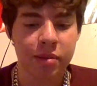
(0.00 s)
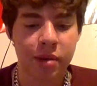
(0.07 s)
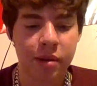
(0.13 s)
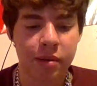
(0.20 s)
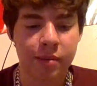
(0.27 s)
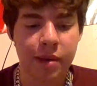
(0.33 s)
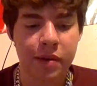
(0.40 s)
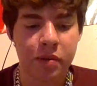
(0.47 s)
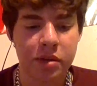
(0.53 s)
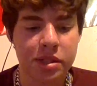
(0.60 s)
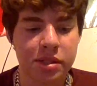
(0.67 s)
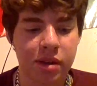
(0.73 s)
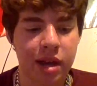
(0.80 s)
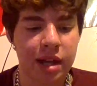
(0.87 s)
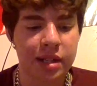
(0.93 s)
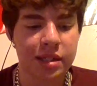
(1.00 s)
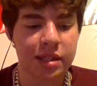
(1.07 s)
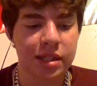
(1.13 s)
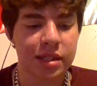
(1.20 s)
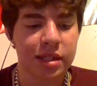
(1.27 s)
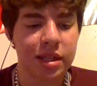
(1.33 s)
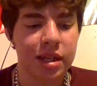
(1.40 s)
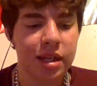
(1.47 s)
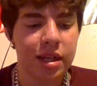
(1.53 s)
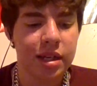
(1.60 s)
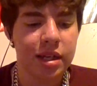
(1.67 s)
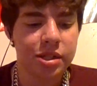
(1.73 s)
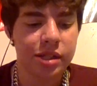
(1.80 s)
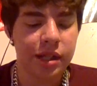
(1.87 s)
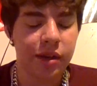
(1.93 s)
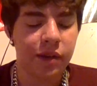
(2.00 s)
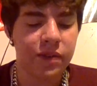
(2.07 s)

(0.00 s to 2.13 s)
about my voice cracks and shit.